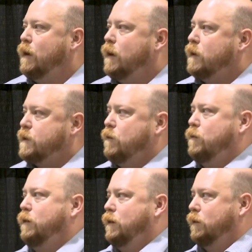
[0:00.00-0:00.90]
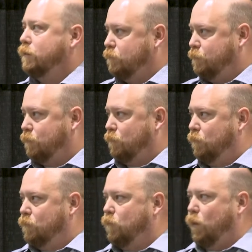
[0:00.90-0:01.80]
So
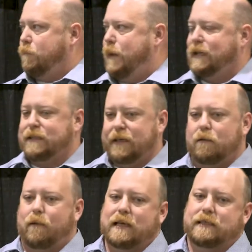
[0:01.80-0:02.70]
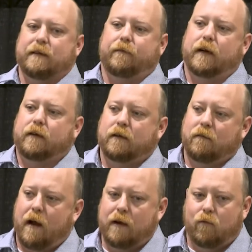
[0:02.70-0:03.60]
what makes the enterprise different, right?